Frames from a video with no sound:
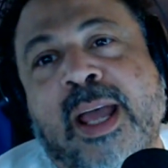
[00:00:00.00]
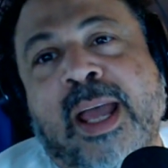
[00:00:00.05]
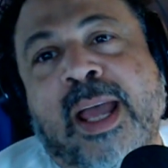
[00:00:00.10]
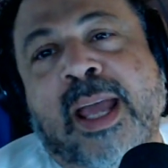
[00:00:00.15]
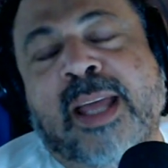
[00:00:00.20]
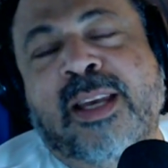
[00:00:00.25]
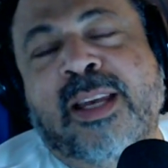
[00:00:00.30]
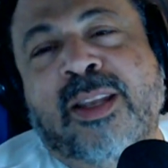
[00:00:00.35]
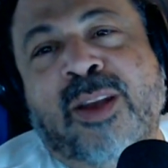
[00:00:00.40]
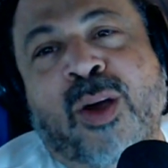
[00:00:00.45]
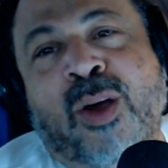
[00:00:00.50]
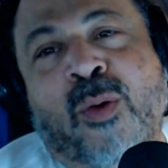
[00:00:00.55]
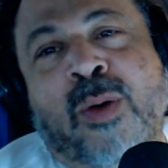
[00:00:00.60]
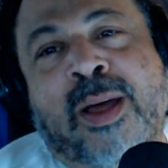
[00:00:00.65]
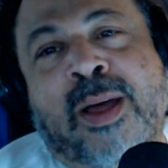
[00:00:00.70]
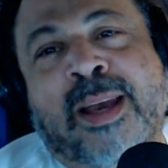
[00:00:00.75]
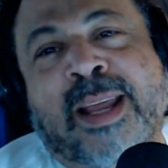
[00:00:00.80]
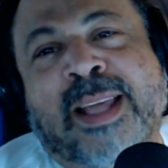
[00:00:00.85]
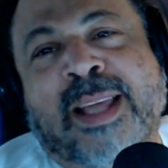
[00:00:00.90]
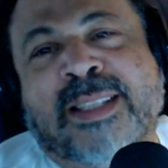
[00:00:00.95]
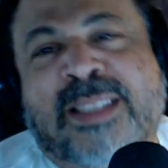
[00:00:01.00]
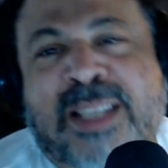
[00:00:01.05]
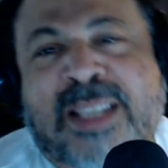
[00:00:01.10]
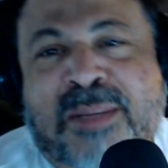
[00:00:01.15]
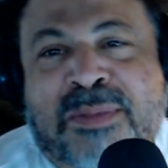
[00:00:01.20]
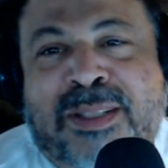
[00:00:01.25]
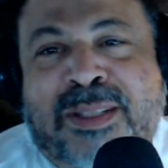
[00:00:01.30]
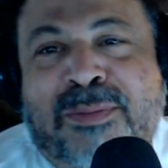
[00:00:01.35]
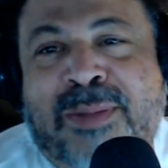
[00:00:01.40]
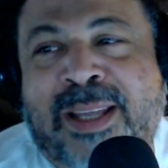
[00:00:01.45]
And you know what? It
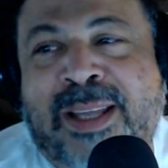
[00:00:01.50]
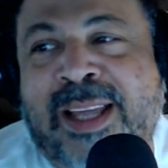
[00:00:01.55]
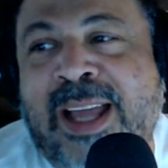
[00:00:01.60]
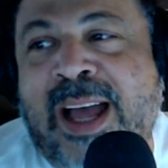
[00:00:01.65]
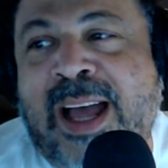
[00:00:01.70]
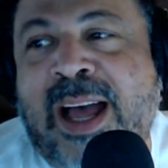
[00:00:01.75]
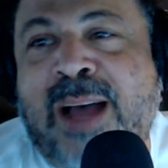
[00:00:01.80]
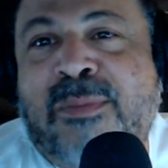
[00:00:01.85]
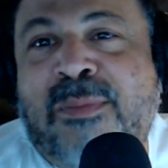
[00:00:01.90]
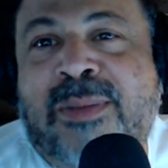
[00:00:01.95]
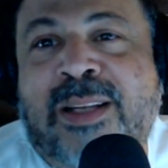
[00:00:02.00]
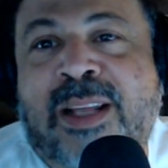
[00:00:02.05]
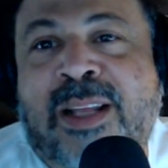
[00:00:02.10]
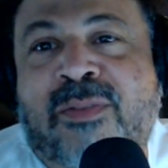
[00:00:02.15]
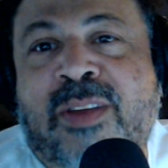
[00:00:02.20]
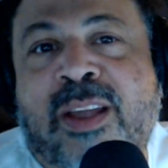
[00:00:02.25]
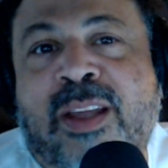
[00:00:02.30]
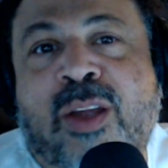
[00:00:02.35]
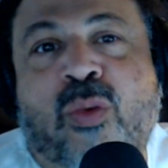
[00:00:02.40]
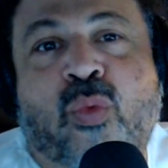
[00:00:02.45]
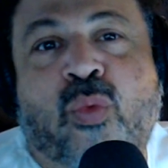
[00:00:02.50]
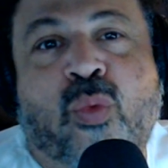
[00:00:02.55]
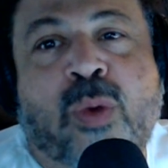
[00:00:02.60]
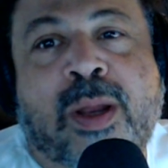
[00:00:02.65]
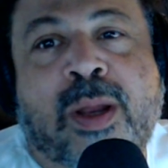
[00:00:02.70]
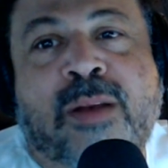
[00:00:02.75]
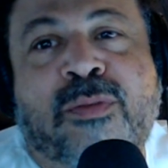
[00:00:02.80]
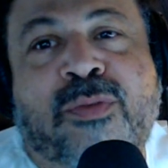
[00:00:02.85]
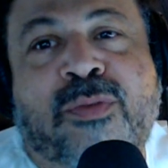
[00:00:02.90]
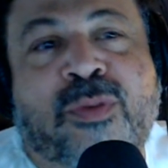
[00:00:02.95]
seems to be I'm living
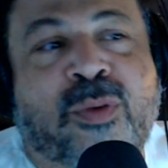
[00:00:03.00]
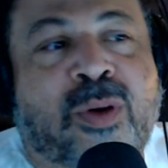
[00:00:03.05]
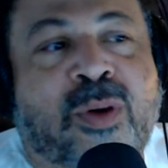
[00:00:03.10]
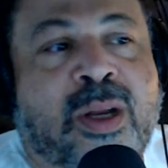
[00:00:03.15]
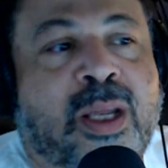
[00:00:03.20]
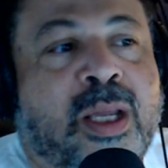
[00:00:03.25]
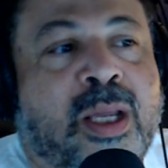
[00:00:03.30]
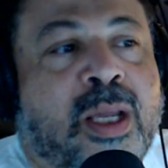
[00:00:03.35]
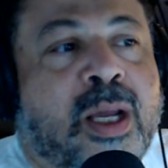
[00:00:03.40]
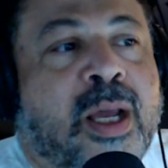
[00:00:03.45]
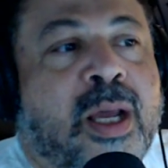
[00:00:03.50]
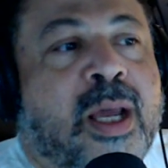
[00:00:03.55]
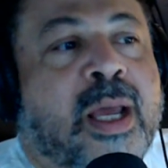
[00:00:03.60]
rent free